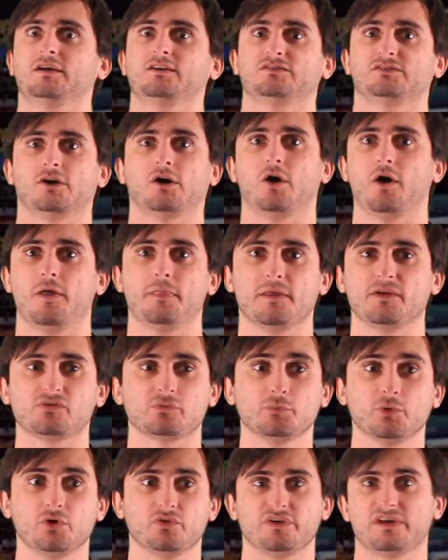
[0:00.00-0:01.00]
So in this
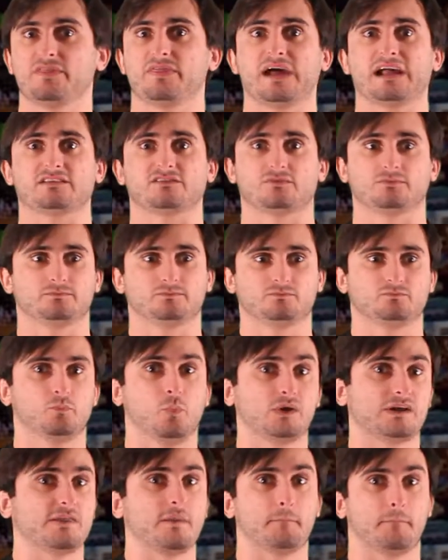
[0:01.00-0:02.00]
movie, that's
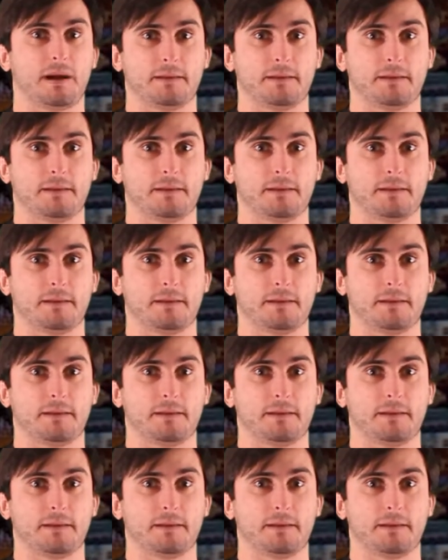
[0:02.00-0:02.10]
one of the,